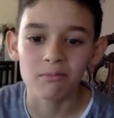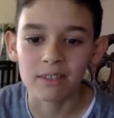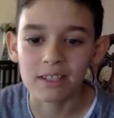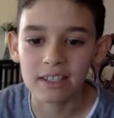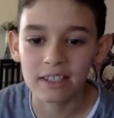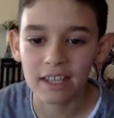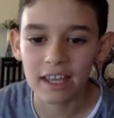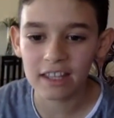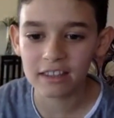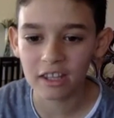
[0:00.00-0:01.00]
Miss
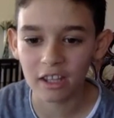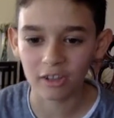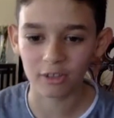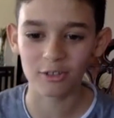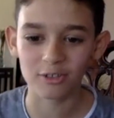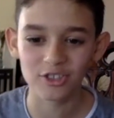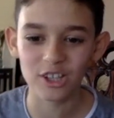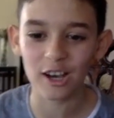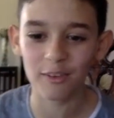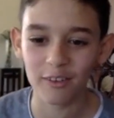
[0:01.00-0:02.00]
Kate. Hello,
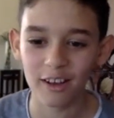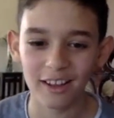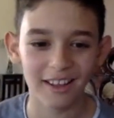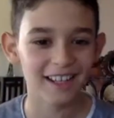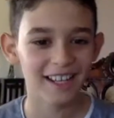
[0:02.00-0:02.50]
Jaffa.